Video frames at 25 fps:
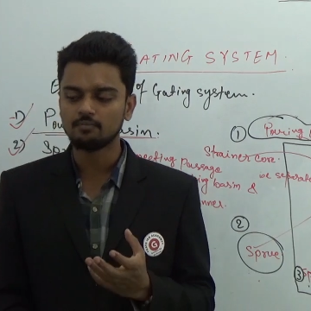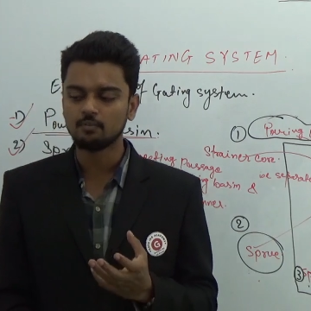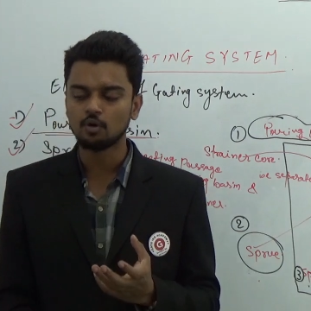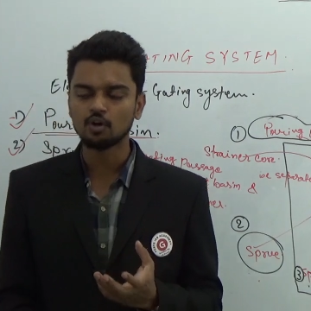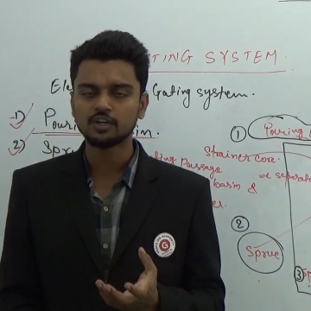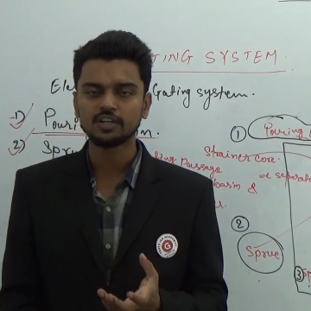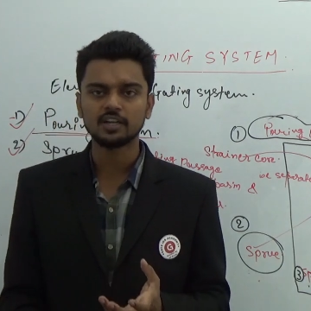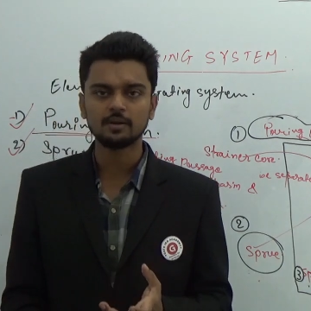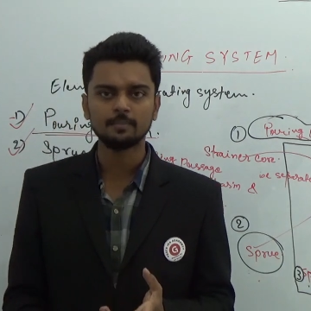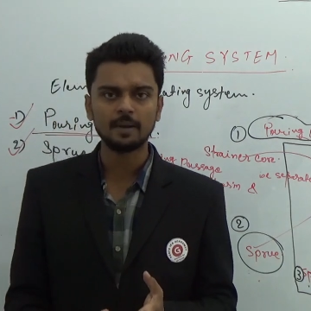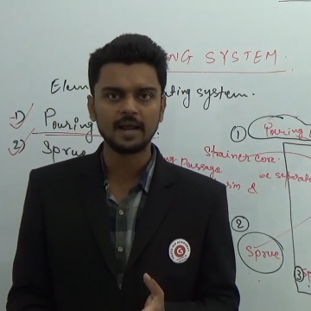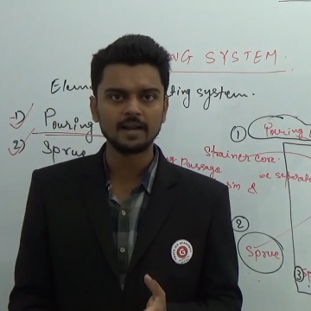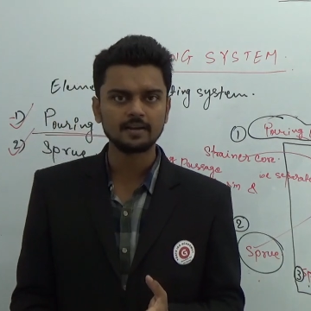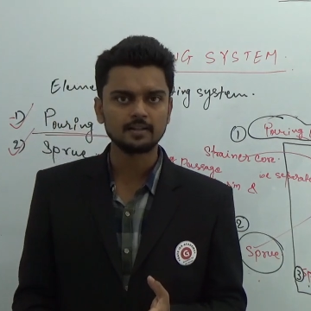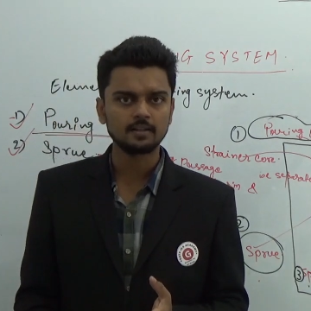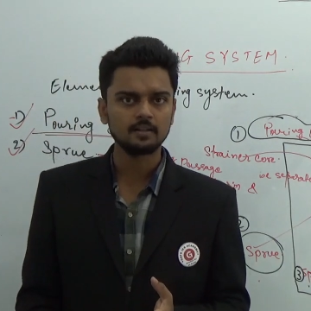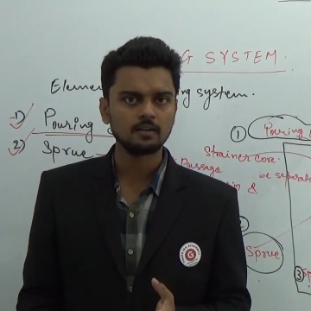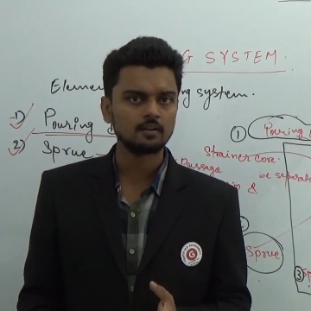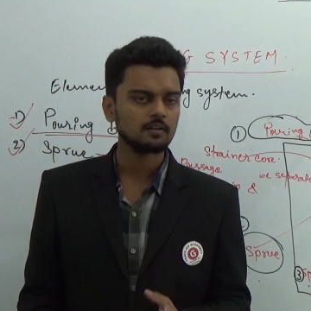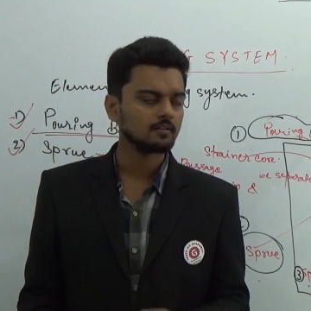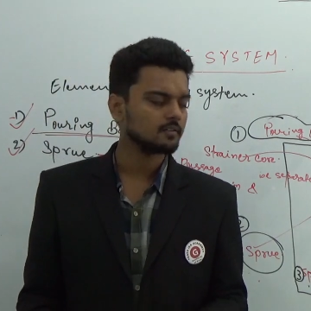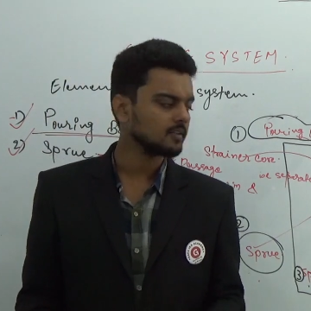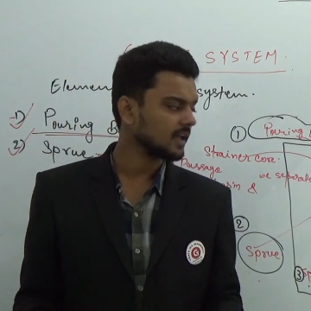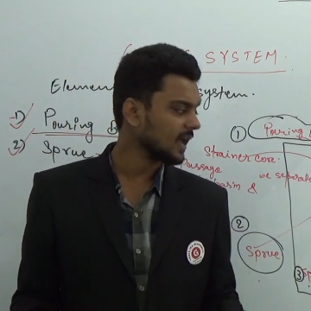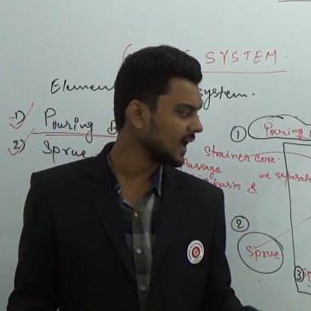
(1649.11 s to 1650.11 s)
molten
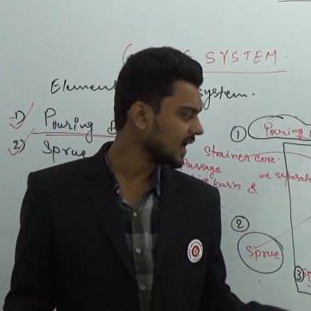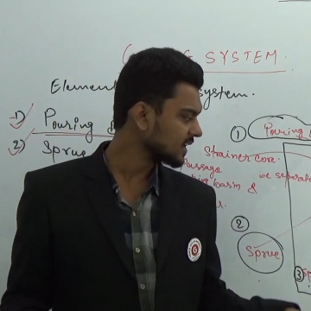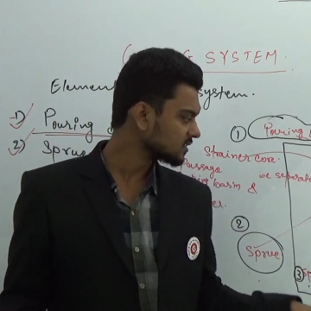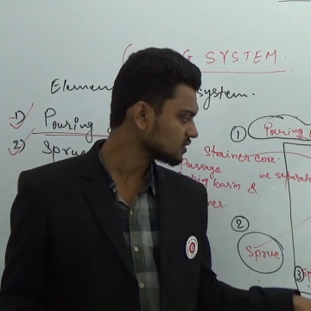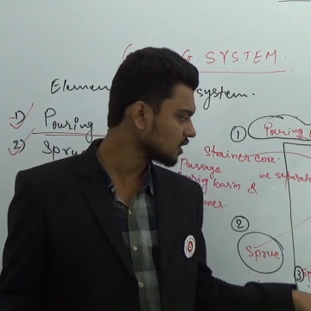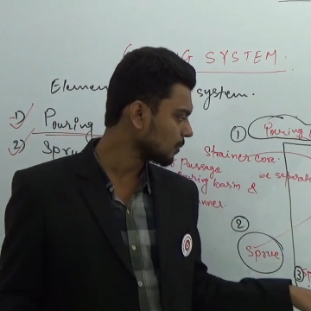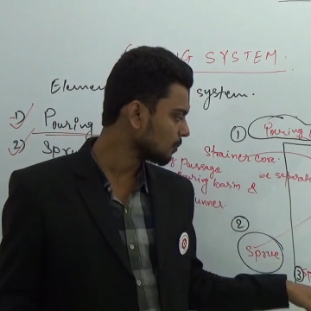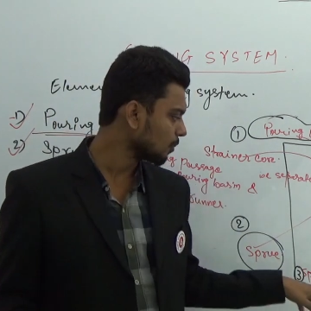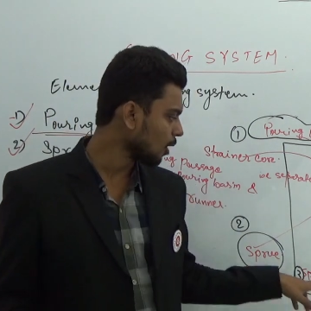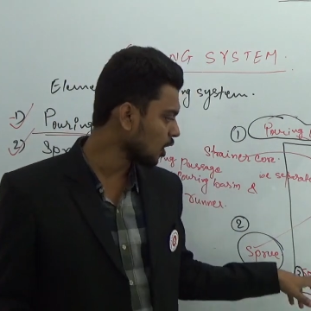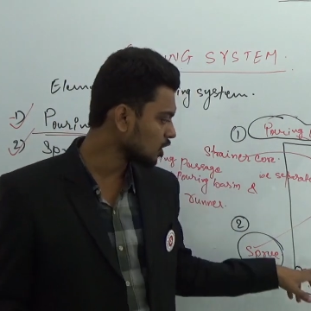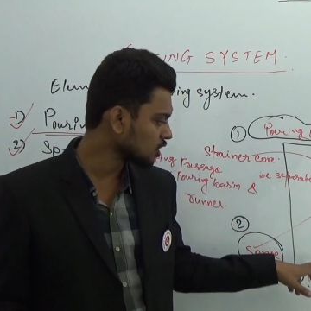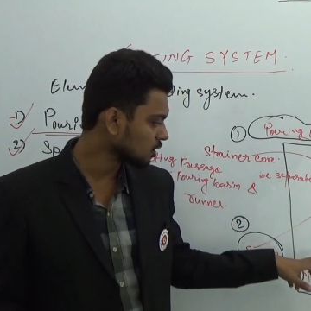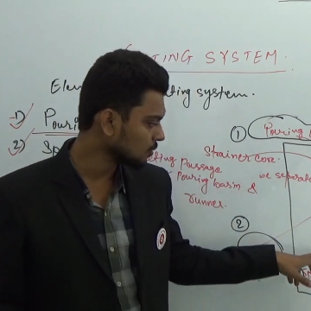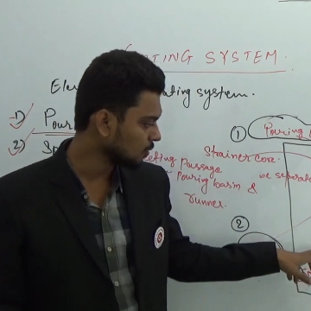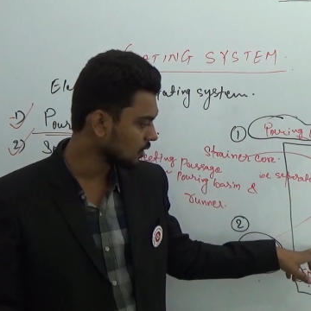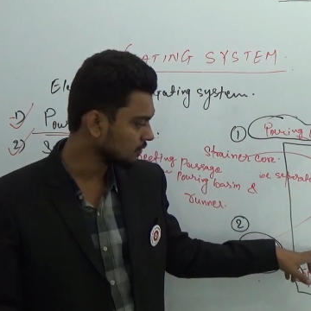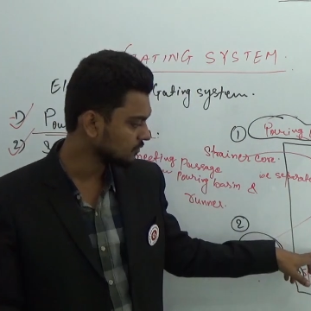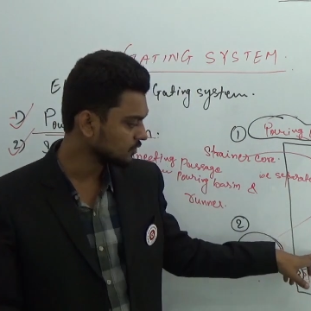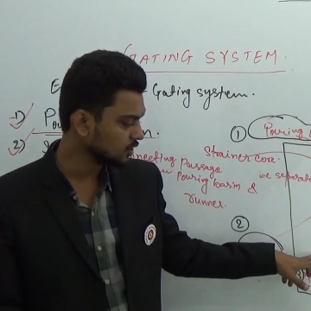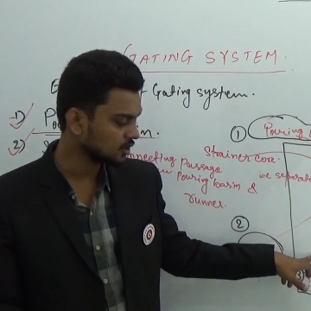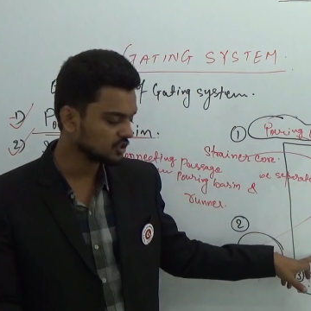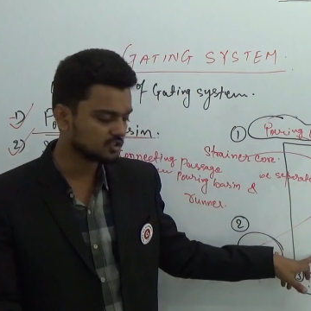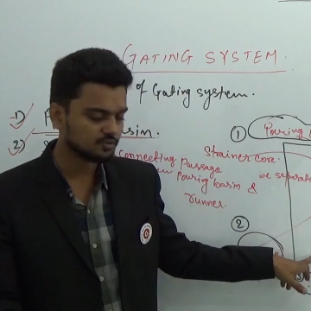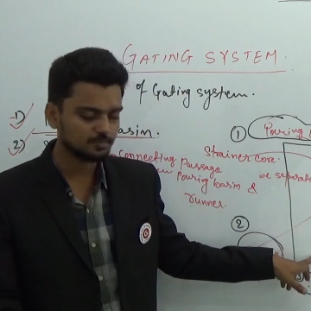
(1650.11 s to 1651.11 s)
metal at the bottom
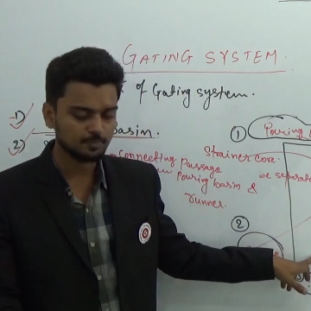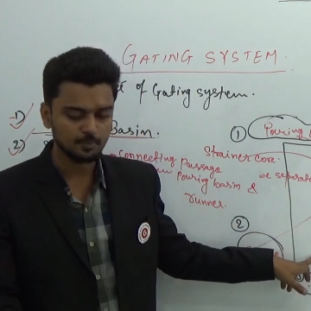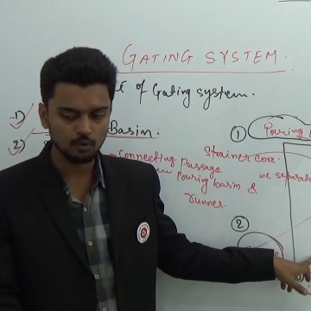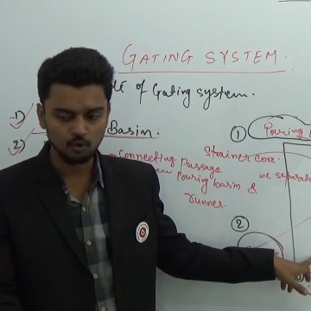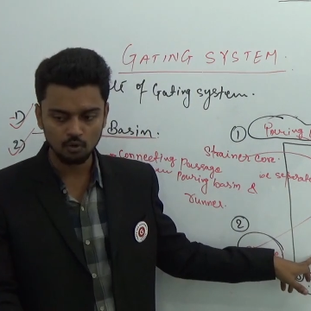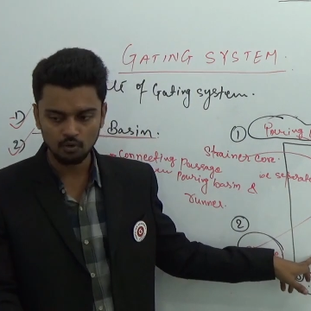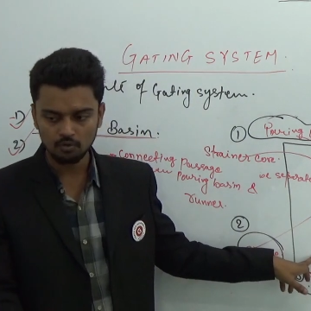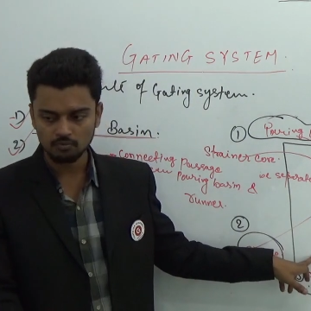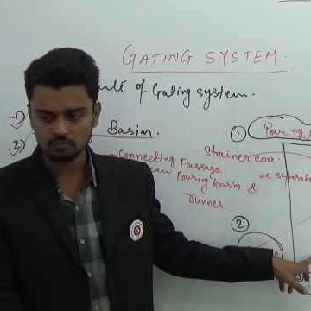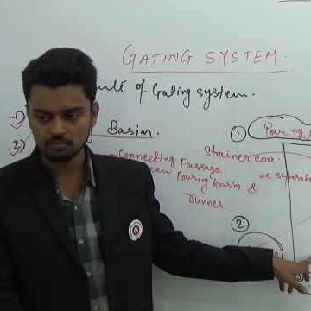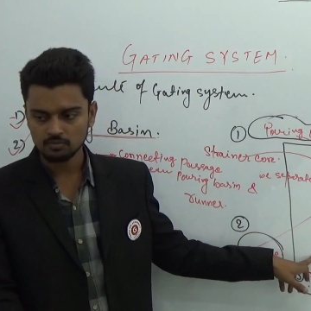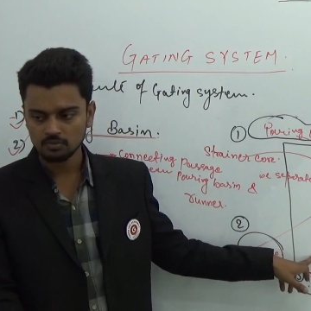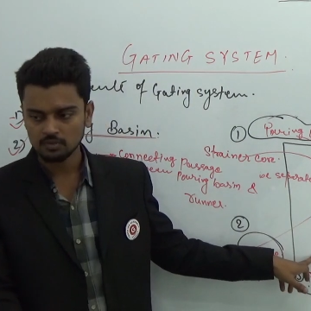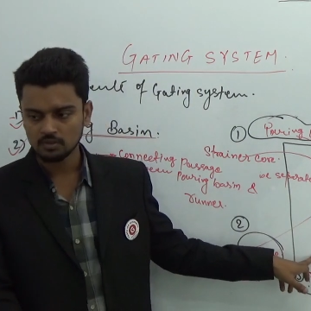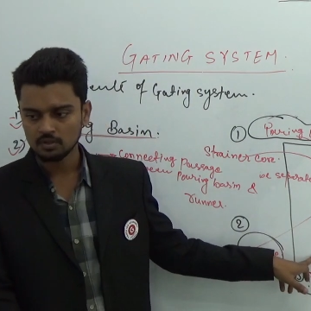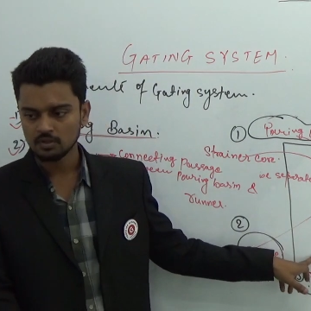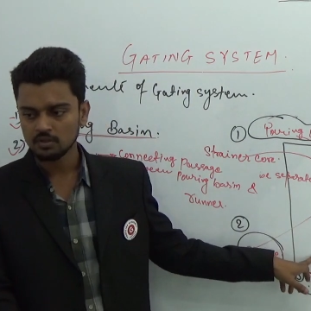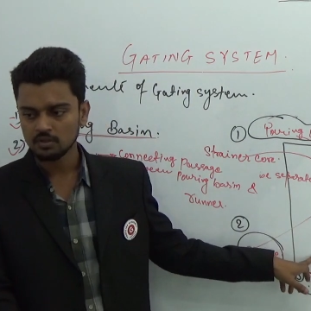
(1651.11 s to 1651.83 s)
of your sprue